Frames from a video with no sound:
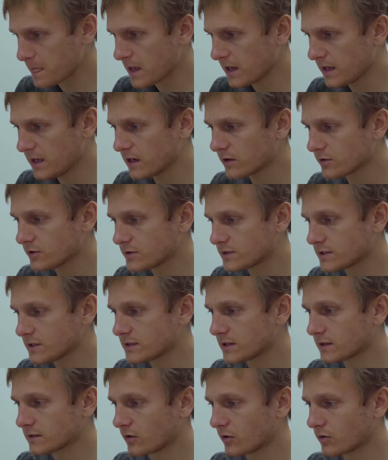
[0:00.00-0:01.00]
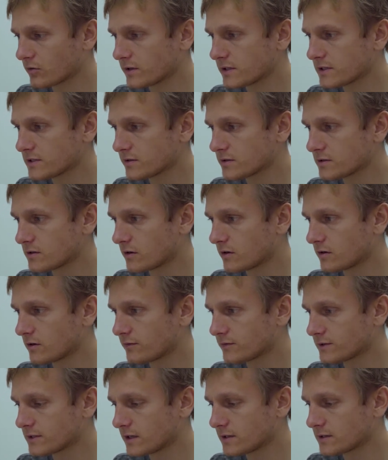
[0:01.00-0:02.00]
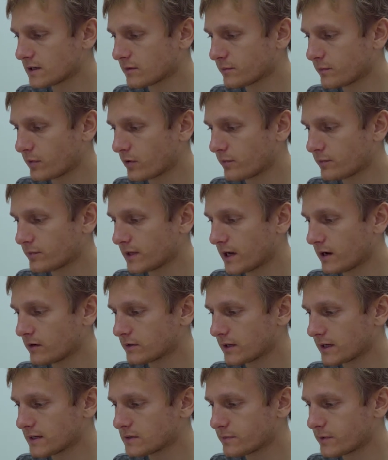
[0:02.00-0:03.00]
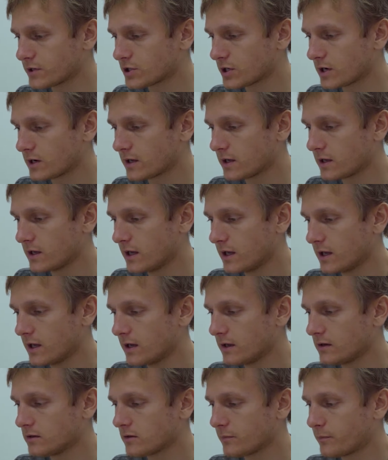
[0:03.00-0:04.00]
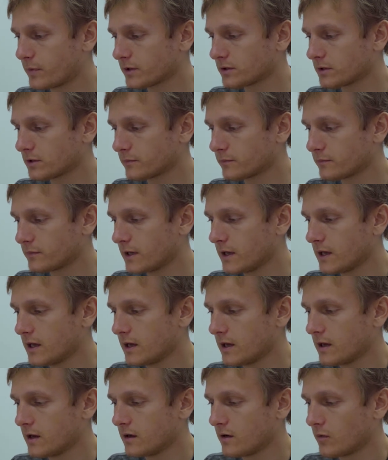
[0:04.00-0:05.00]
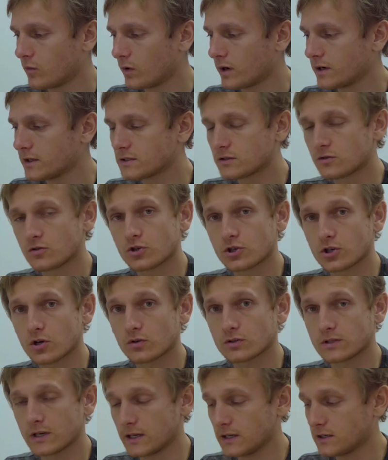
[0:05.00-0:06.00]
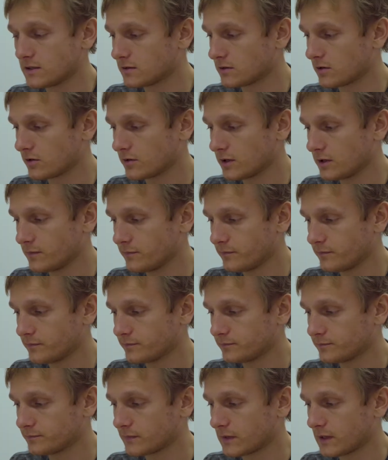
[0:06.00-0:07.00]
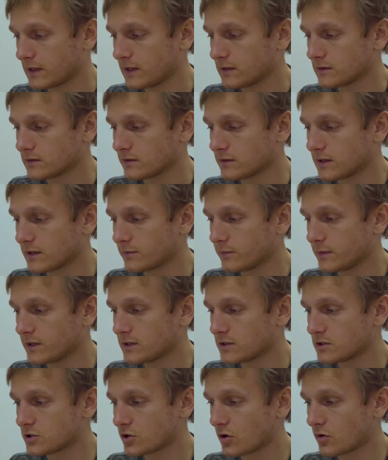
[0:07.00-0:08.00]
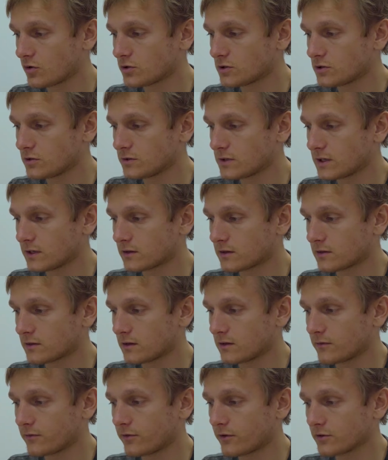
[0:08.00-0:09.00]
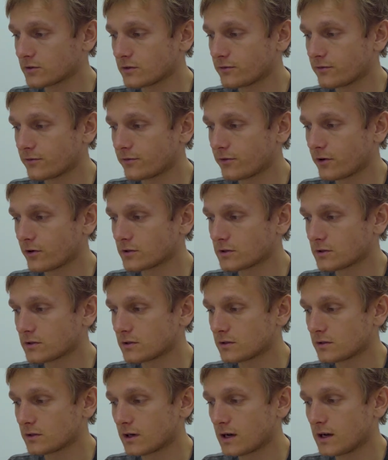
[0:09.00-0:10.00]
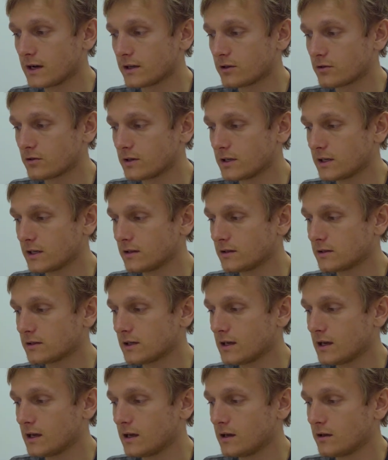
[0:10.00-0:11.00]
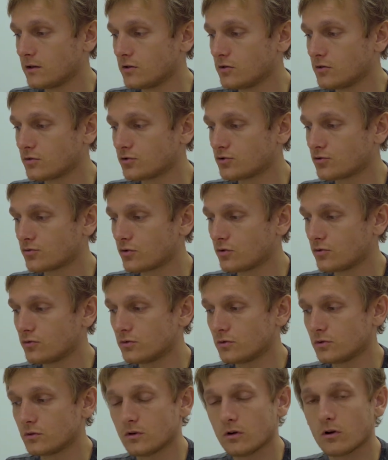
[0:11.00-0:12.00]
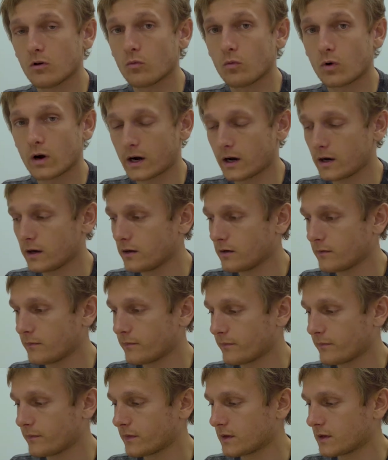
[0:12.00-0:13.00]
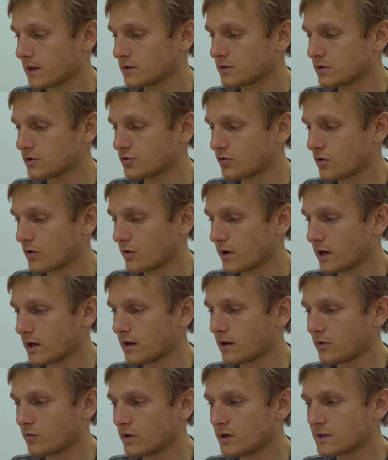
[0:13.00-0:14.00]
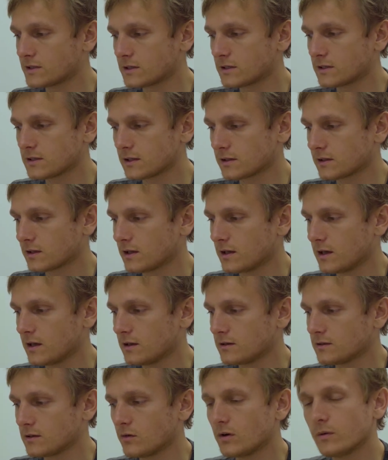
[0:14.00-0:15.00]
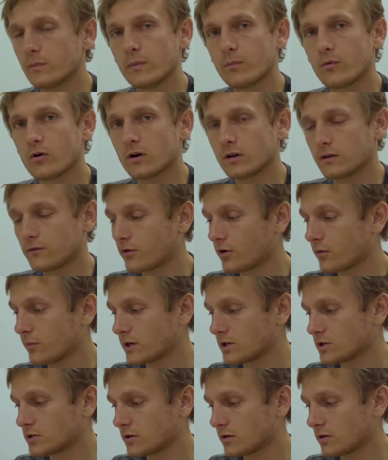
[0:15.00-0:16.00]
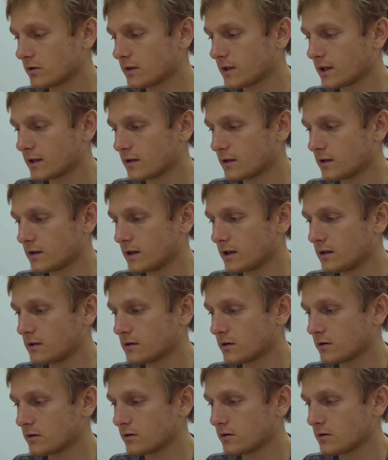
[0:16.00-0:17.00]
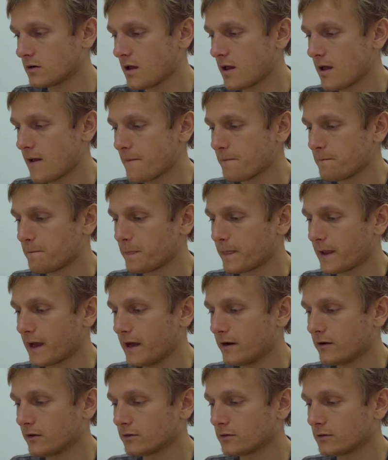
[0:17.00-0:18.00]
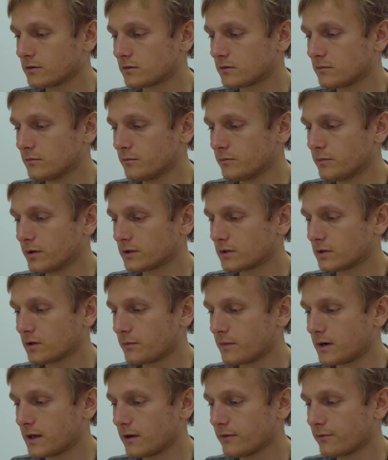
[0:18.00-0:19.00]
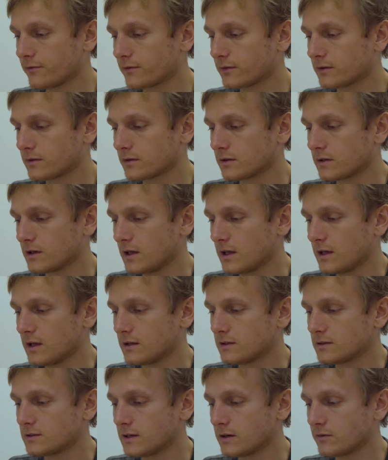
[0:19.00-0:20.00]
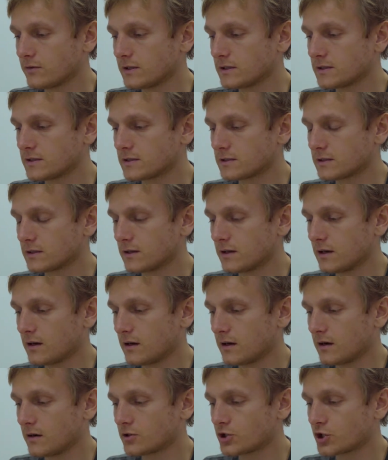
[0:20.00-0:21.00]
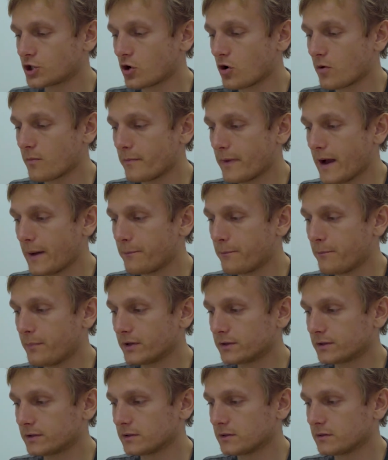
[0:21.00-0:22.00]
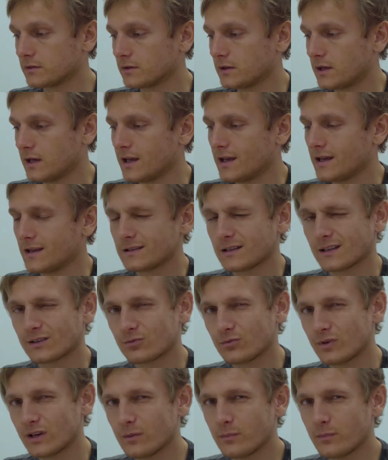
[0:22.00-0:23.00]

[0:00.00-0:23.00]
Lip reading: Here you see that already there is a lot of things that popped out, especially in the bottom. One is to show the history. So that means it shows you that for the first click you did, you drew a Y, that's a drawing, and we'll see that there will be more information on that later. And on the bottom left, there is a show map button that will